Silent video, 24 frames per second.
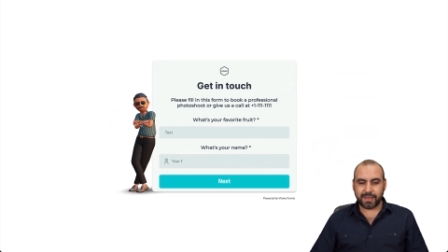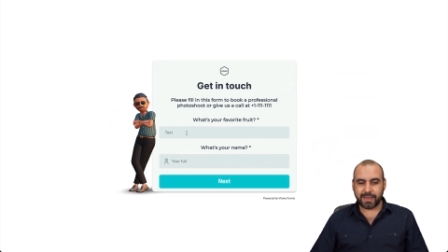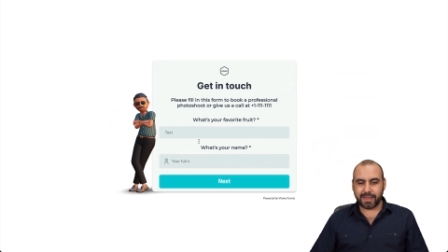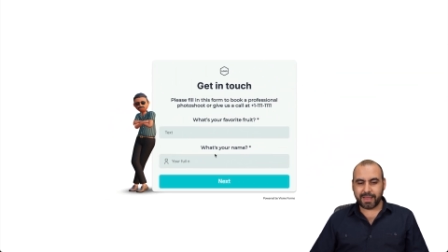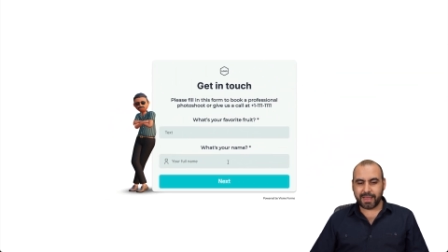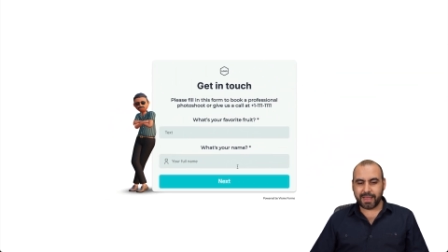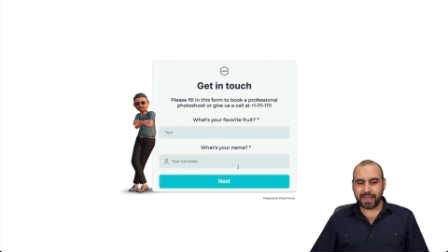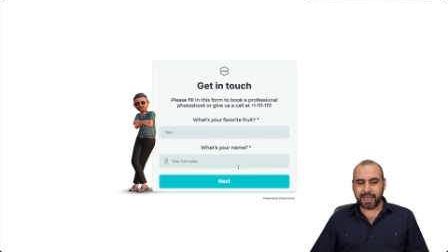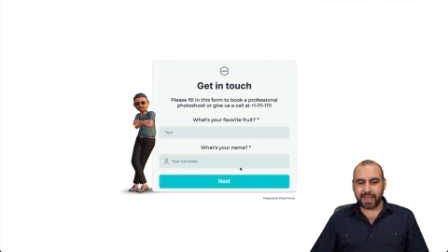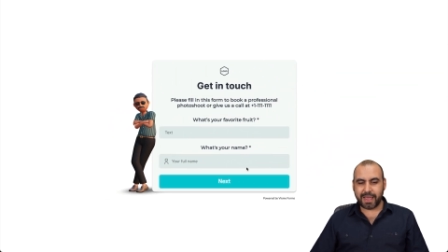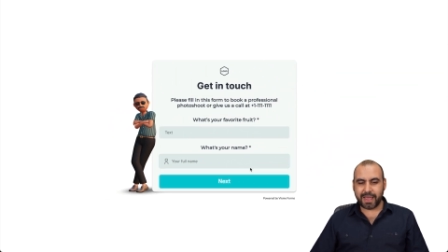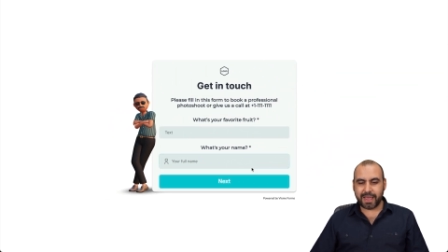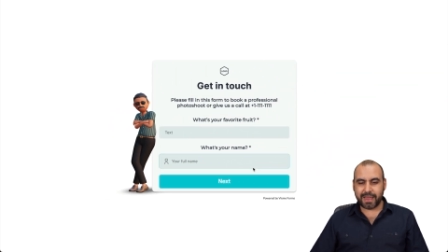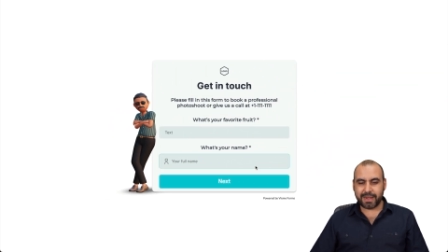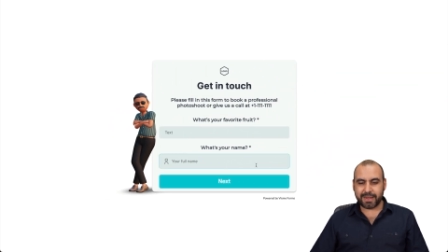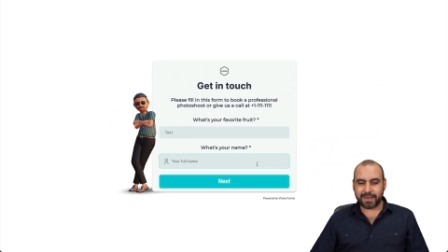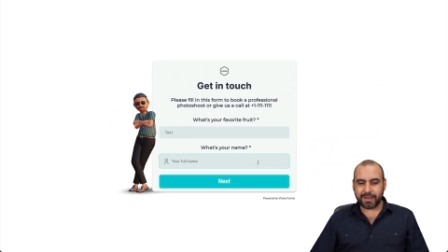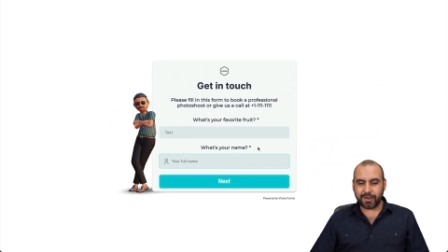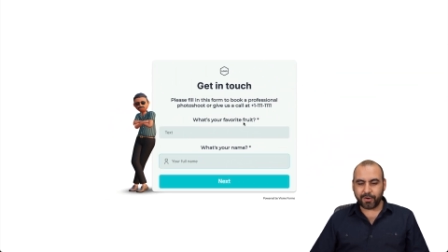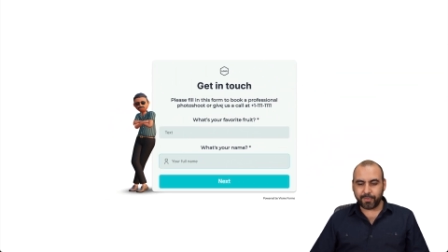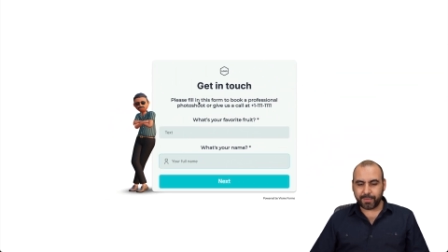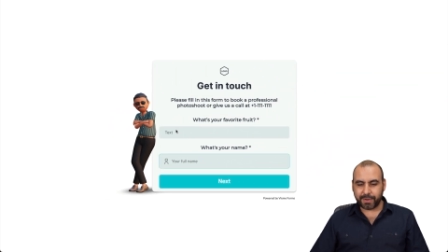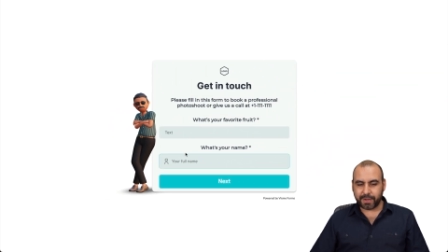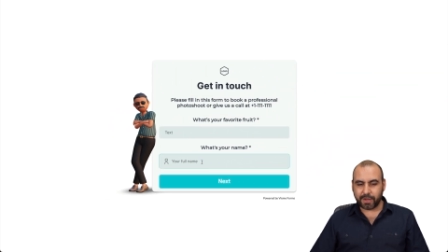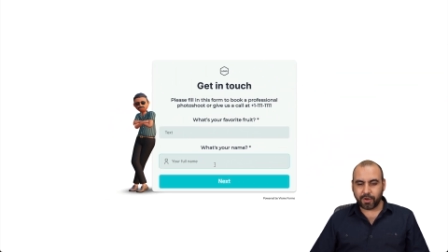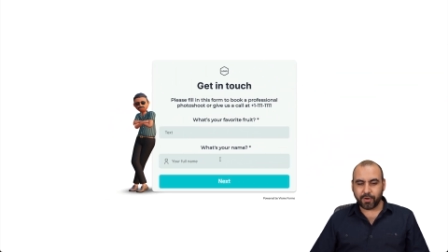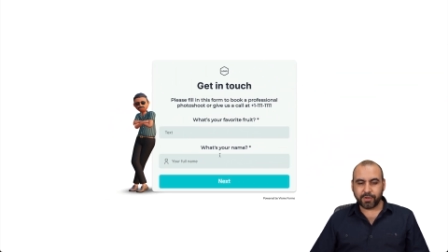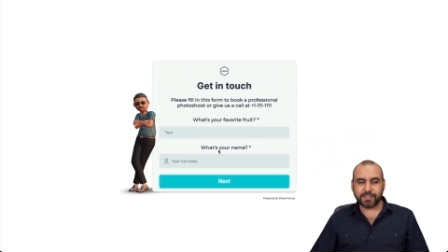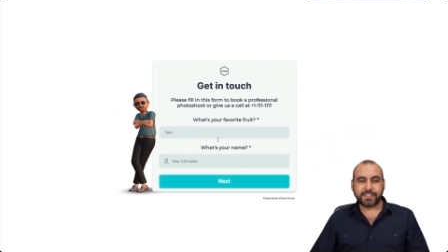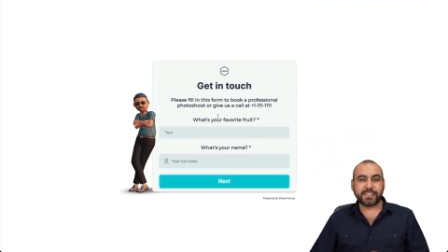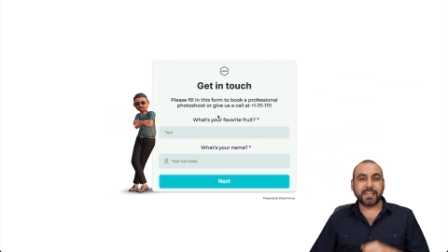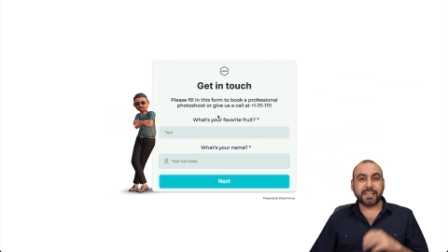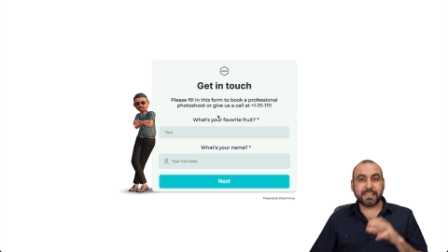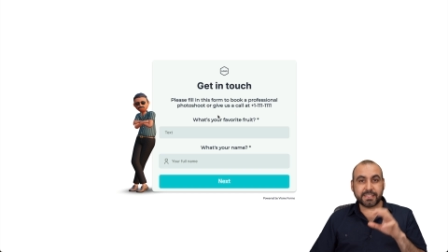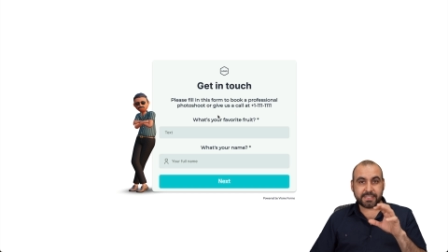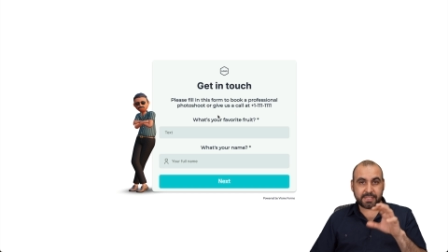And here we go.
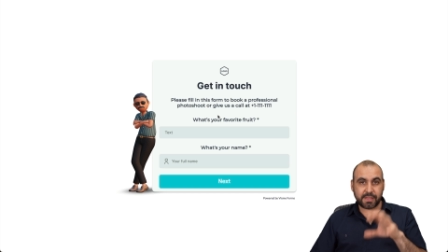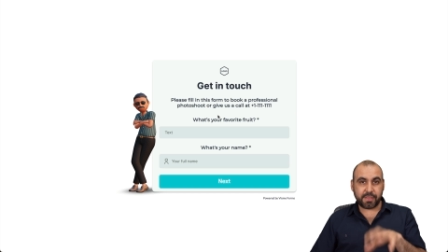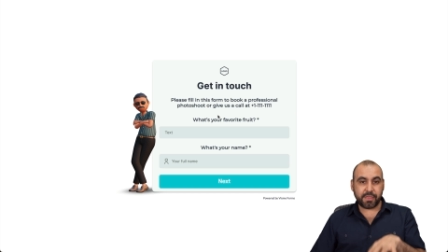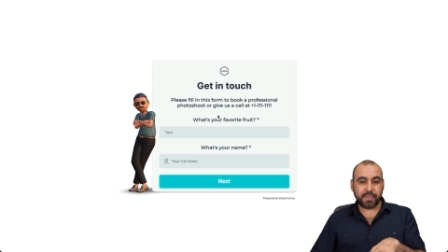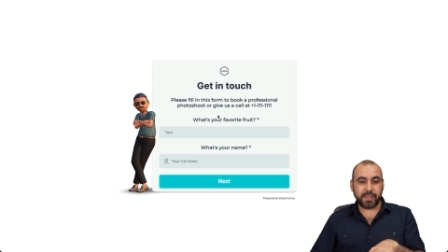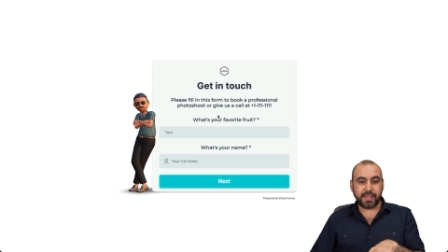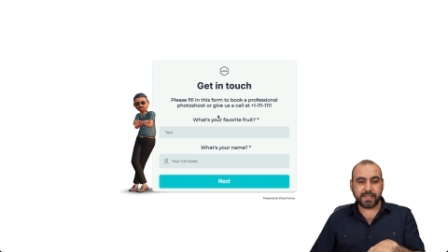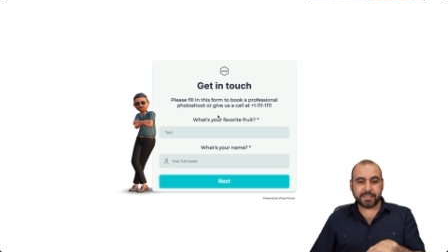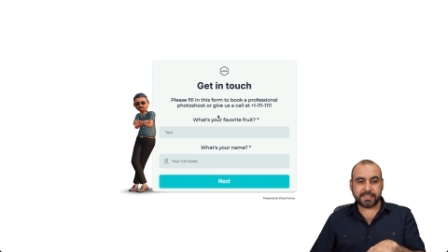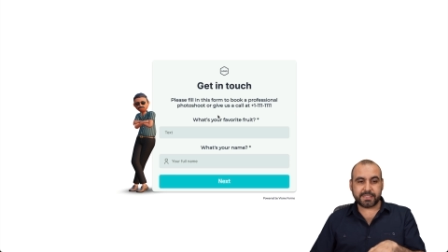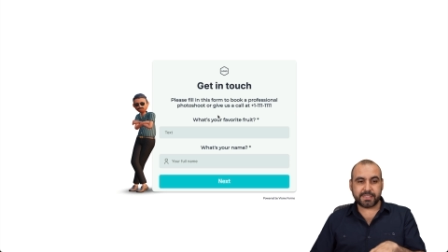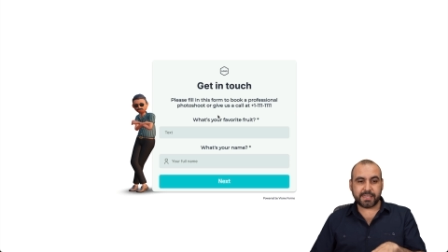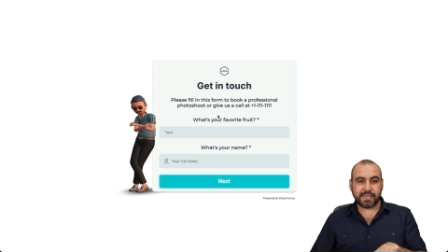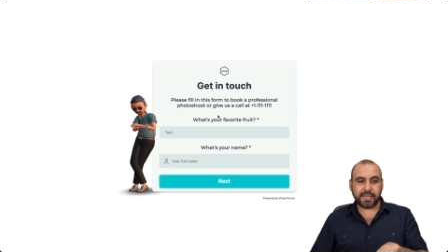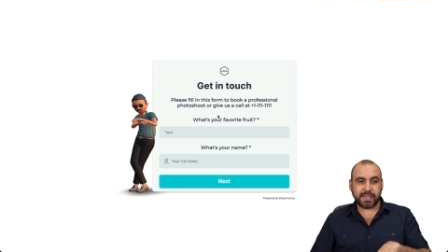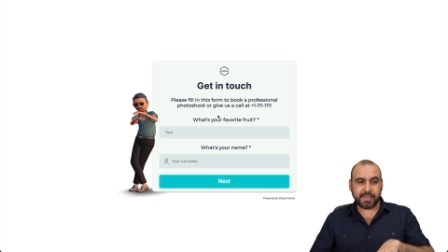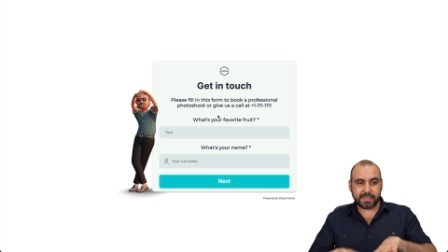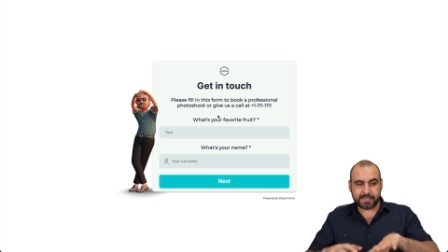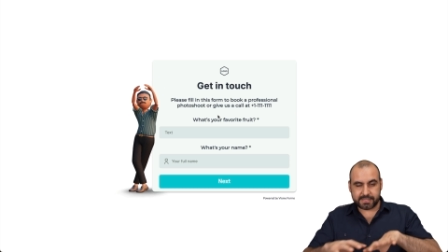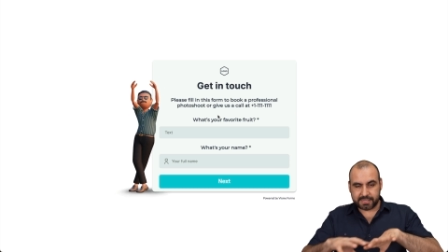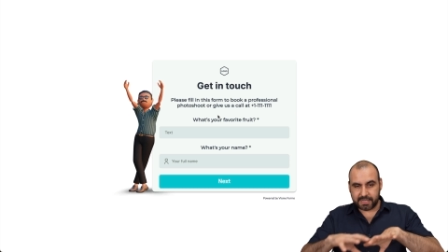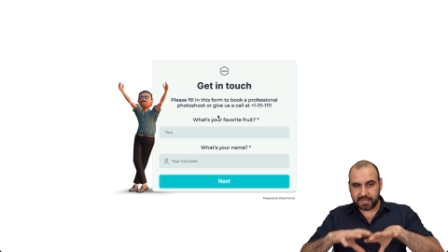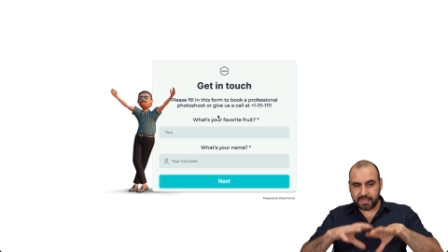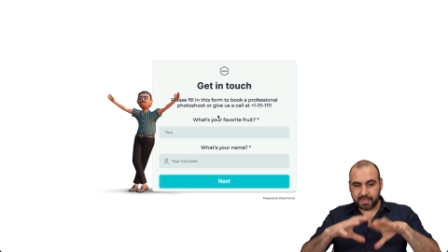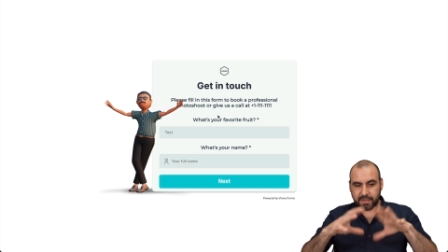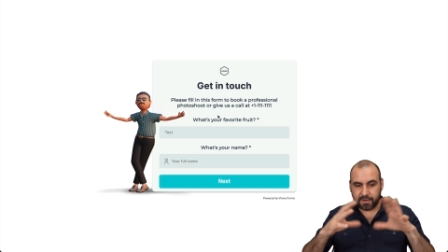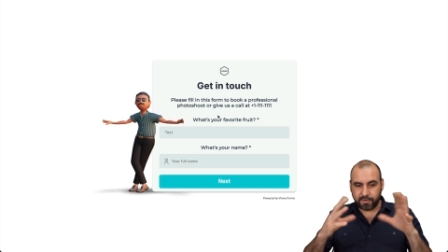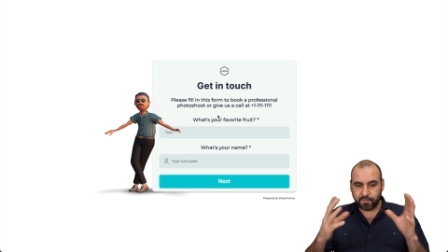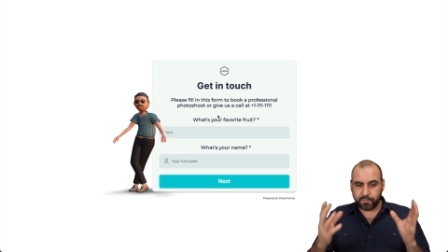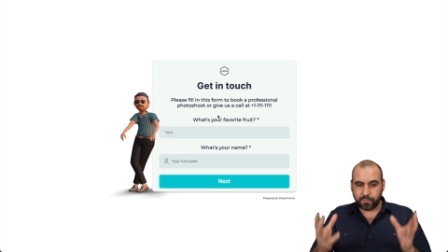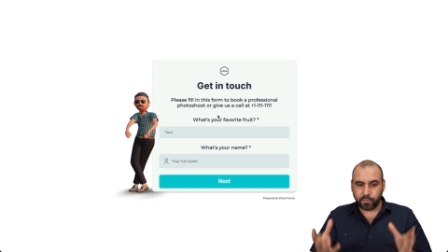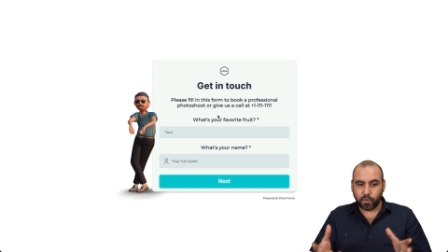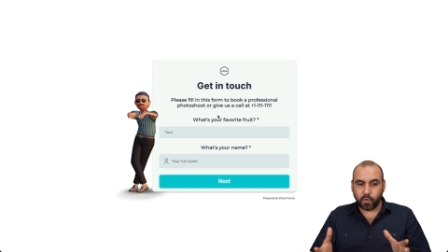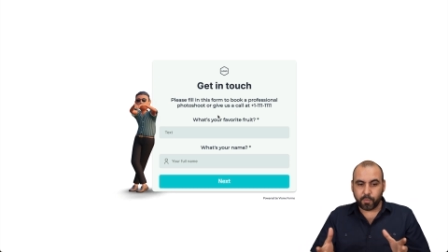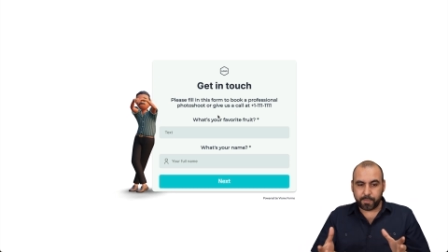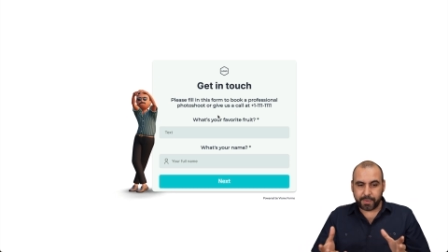Since this is a
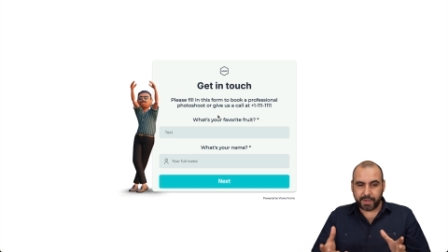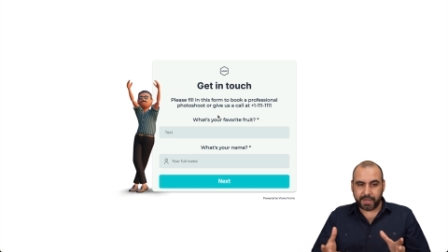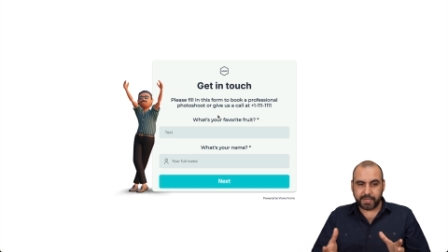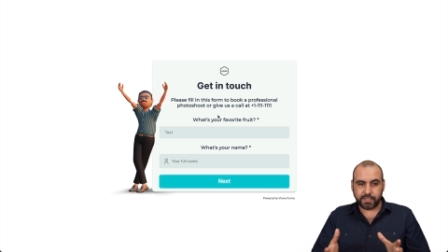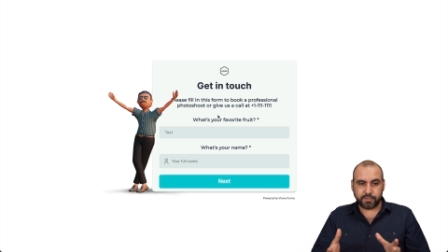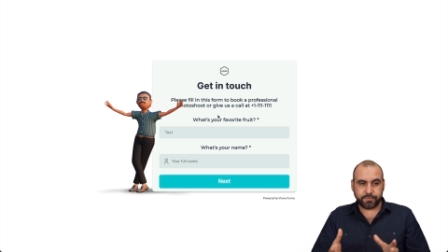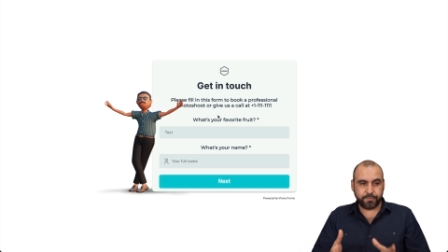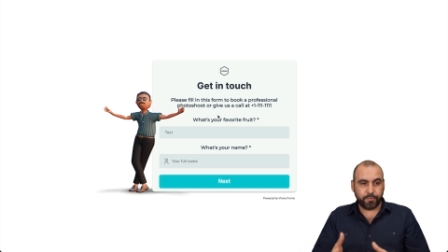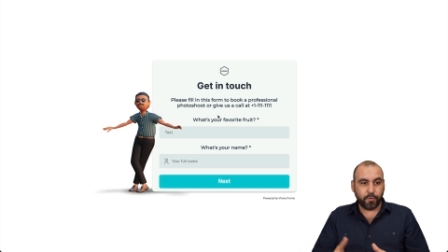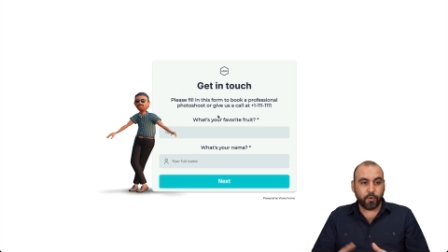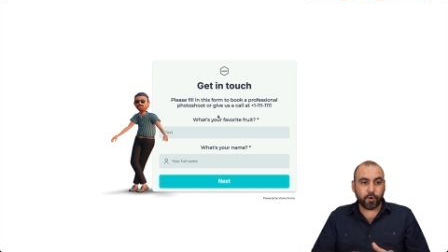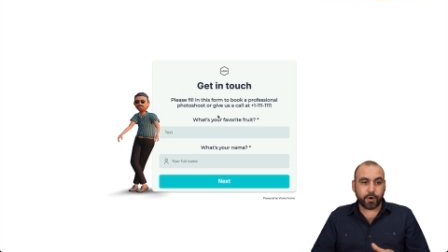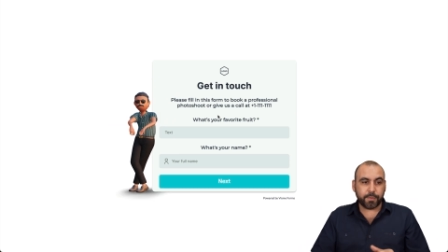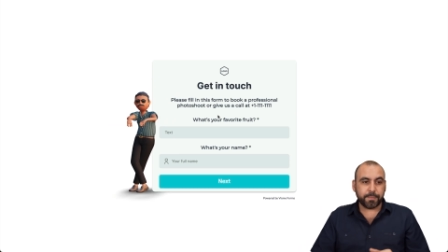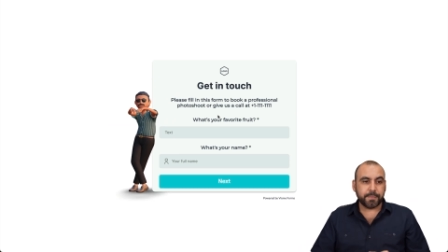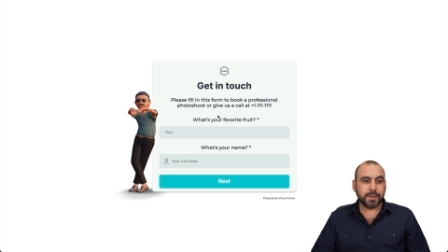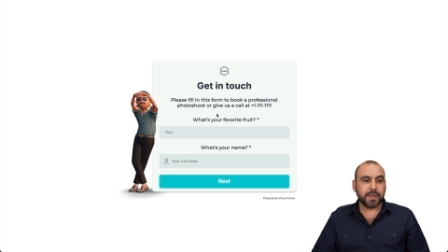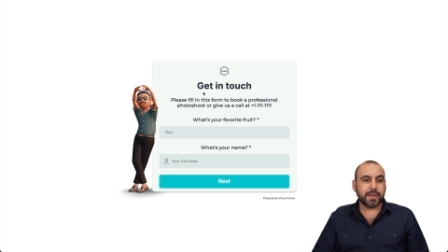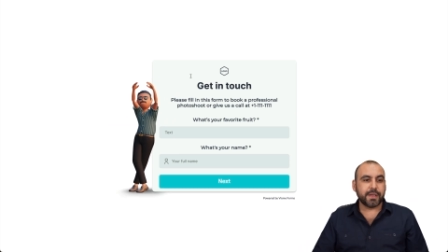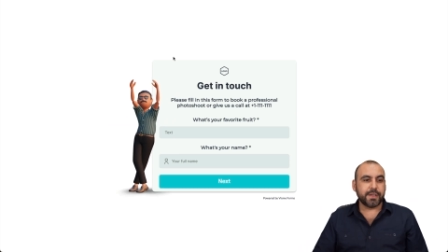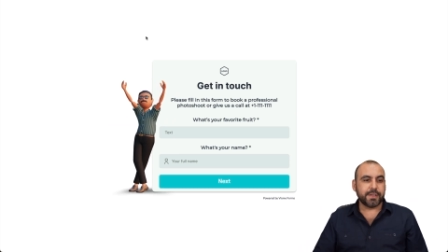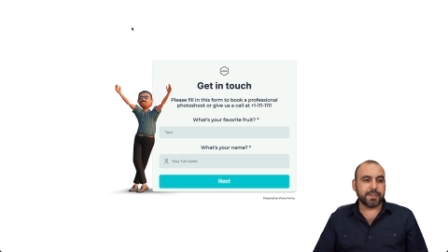full page form,